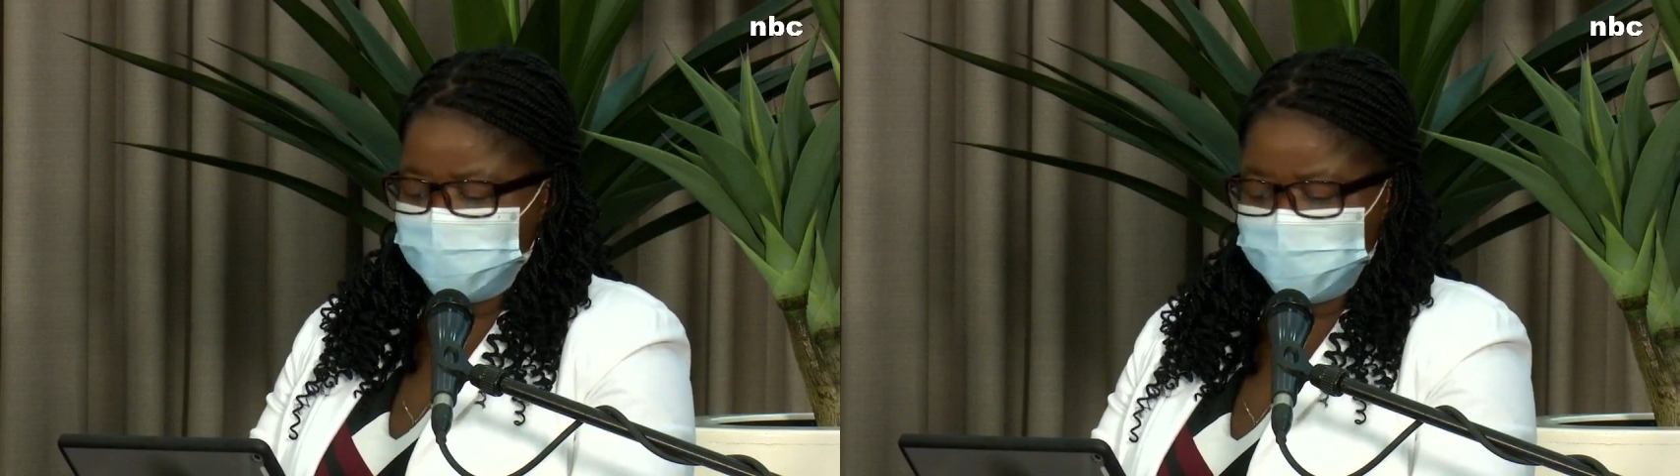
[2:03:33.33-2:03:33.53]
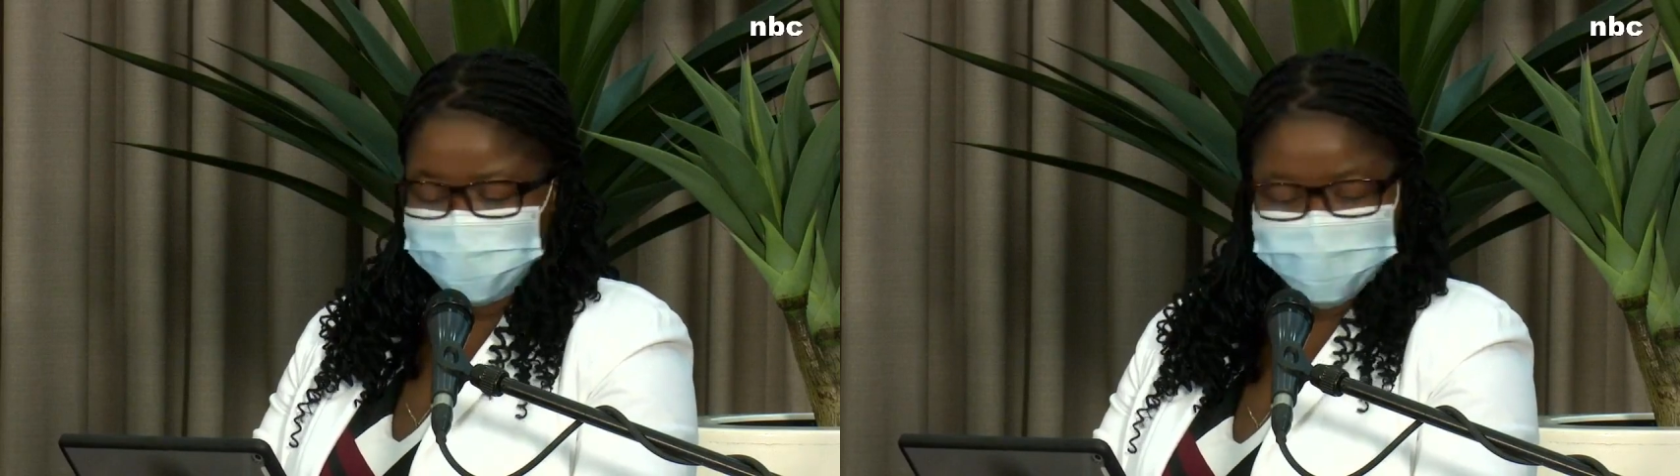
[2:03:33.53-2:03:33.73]

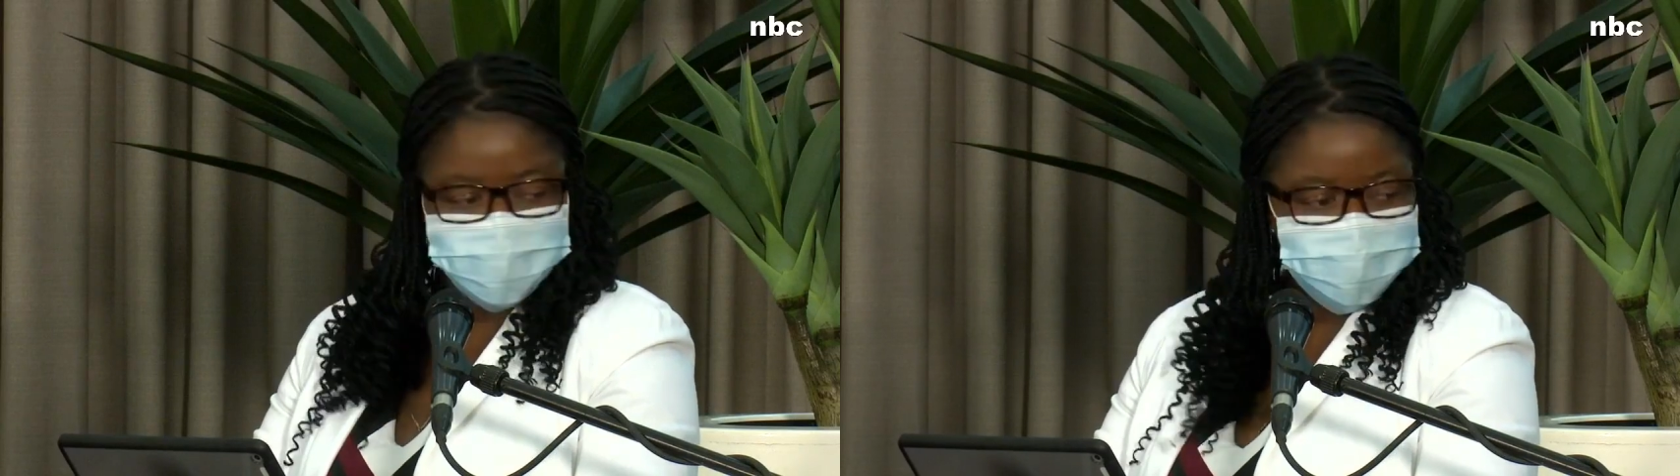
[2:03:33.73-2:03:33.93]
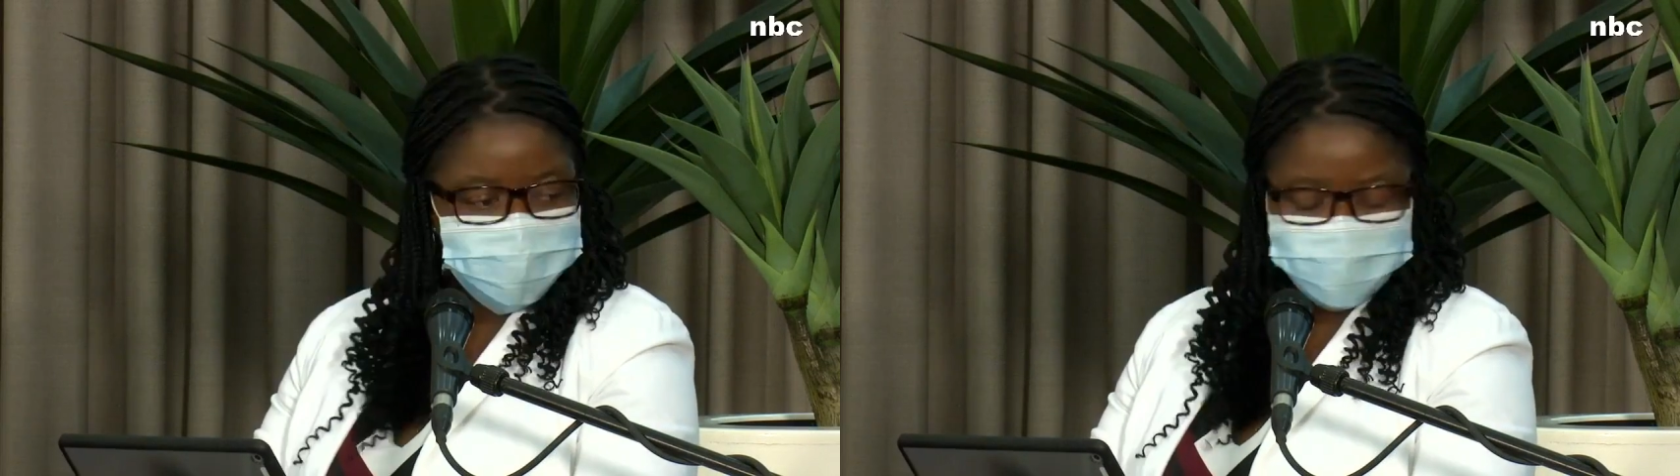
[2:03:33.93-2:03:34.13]

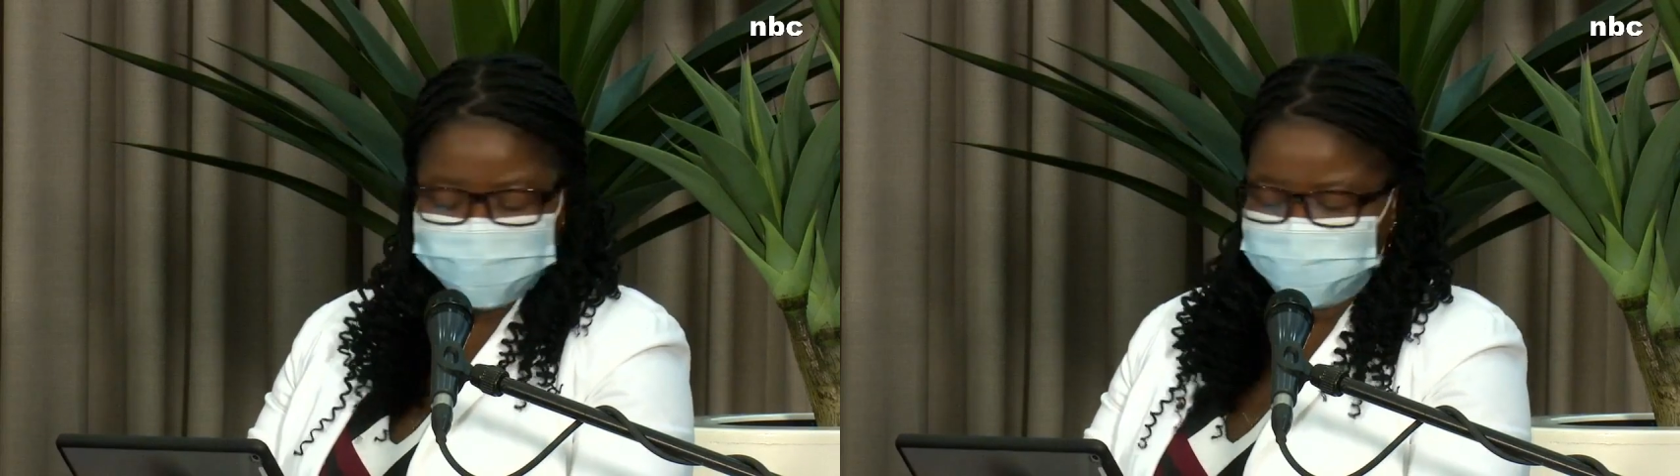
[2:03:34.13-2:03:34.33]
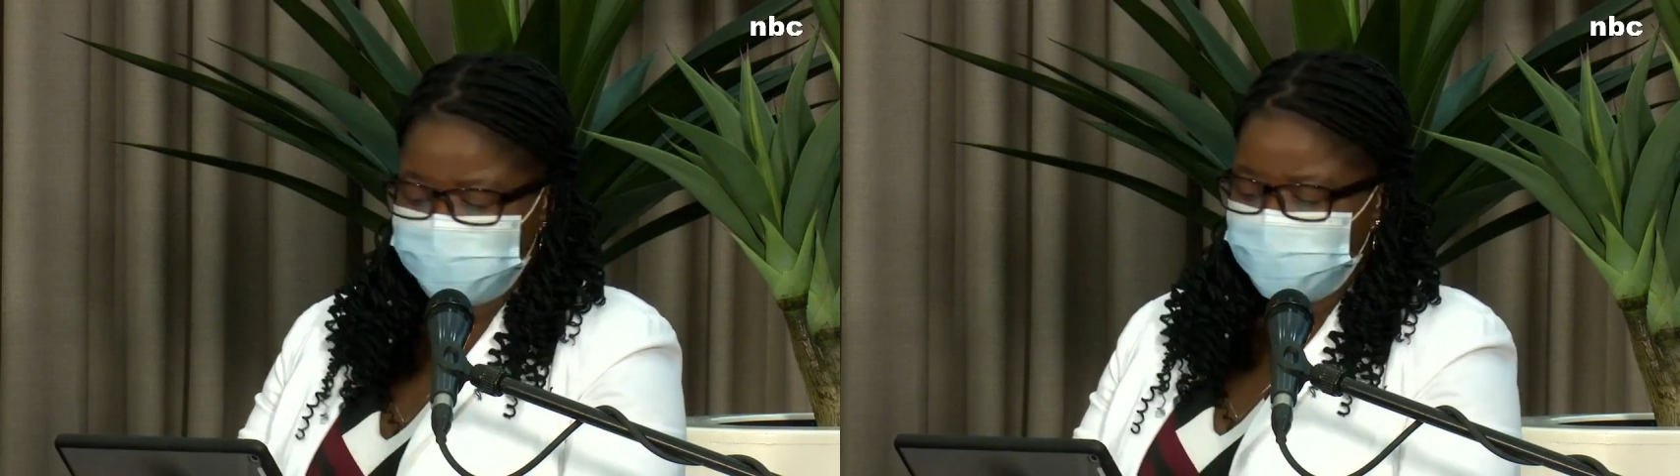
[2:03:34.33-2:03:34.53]

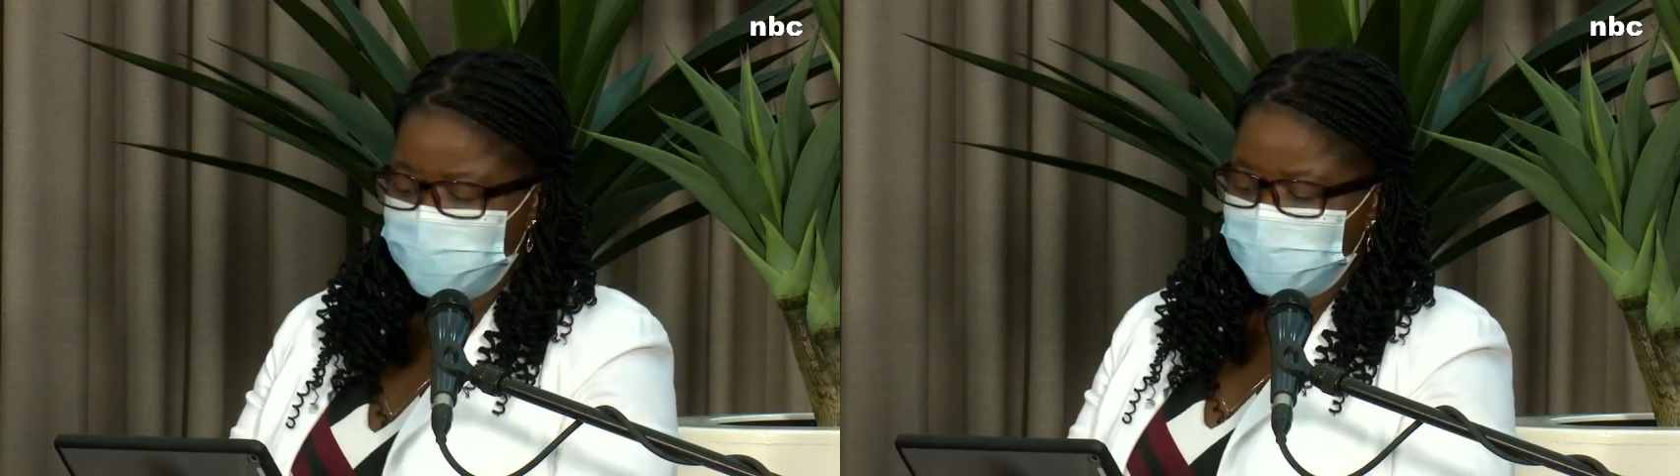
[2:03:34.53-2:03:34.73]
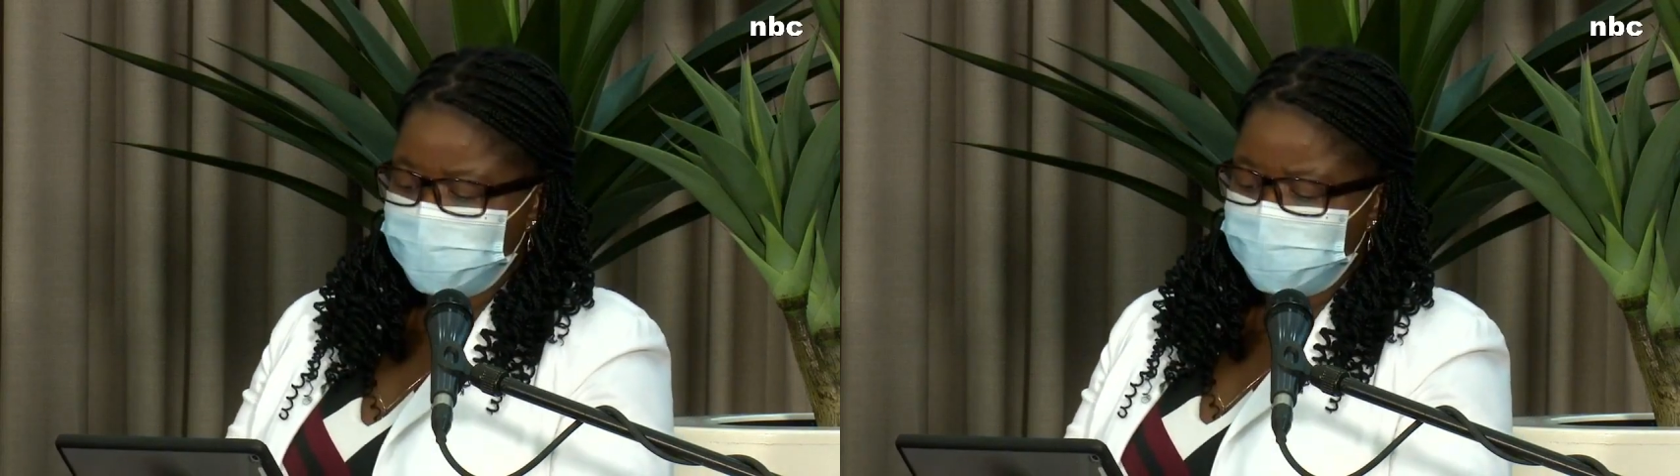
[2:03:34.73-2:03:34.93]
moderator,
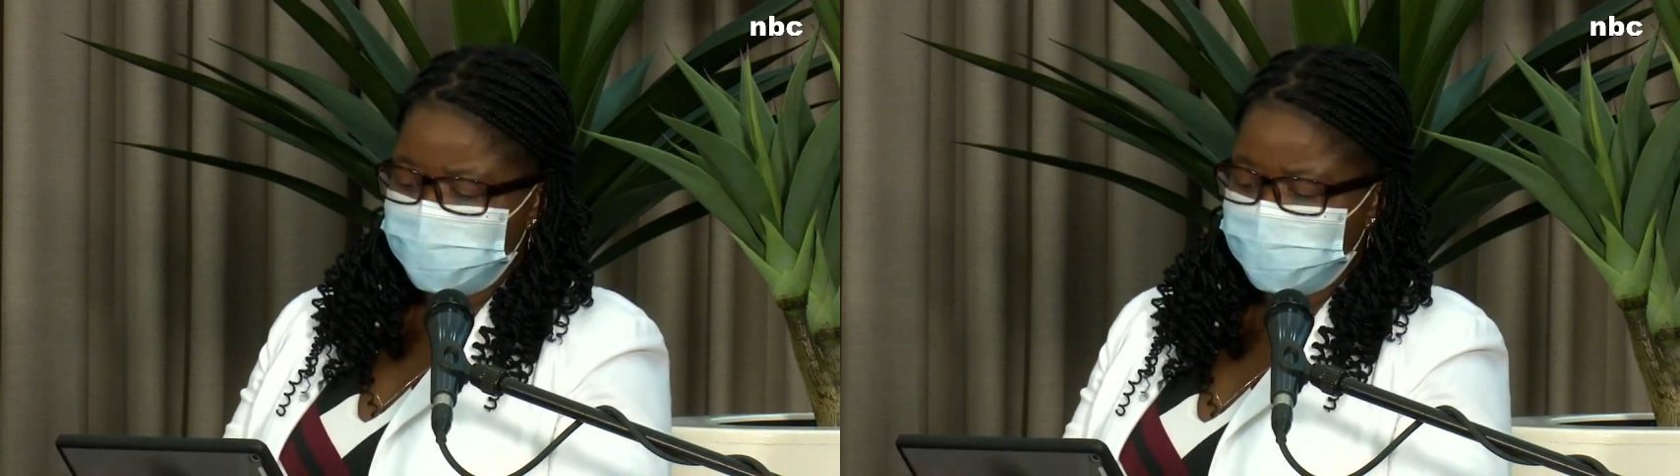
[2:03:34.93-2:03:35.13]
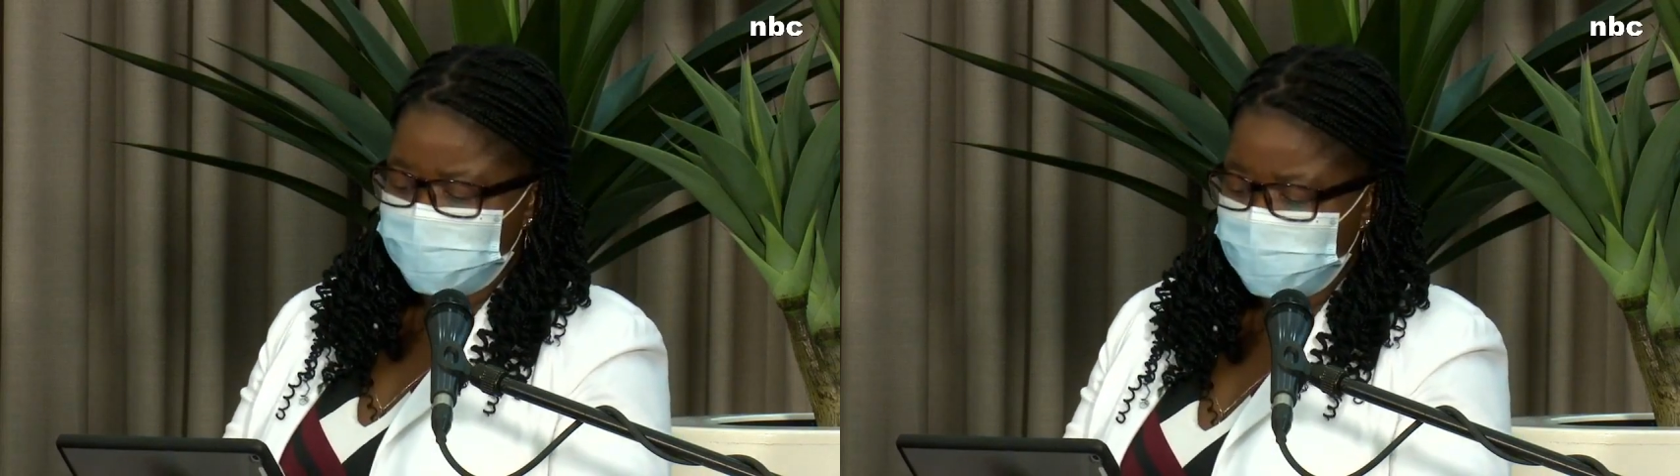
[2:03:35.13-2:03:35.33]
and
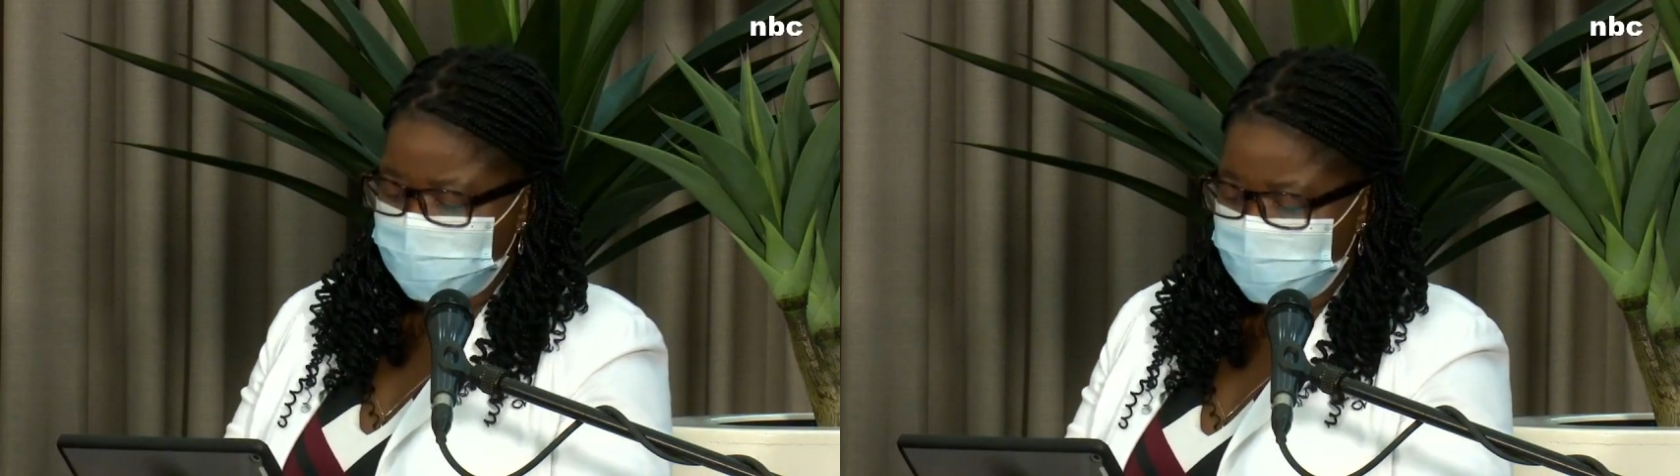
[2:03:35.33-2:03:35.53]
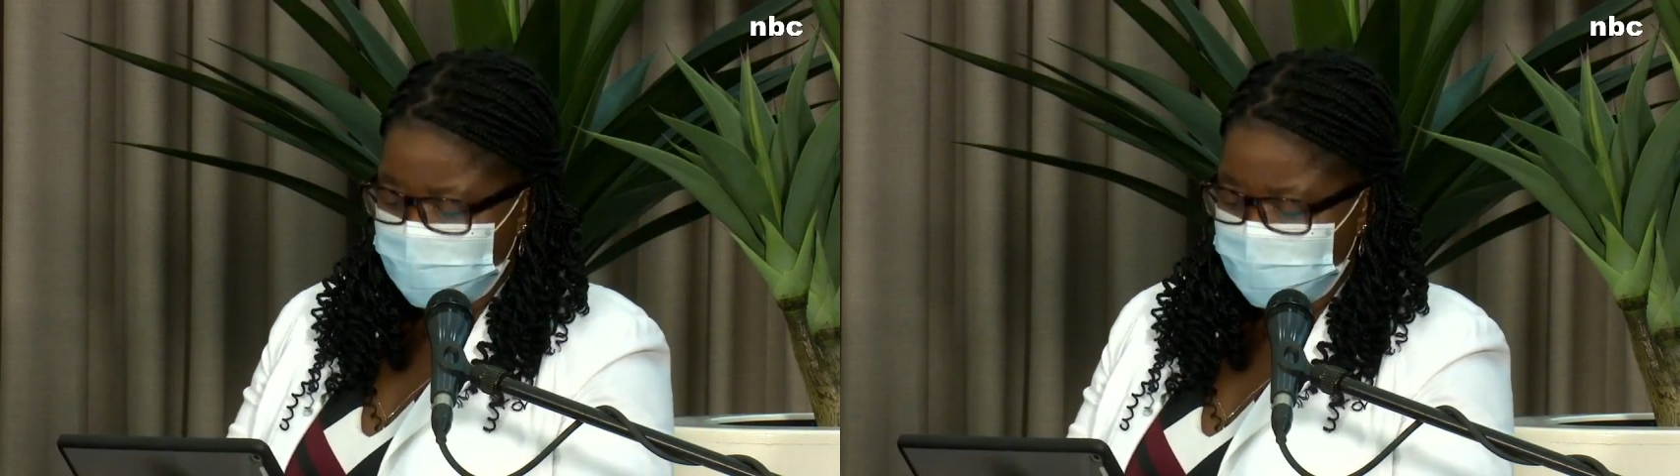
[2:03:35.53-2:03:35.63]
the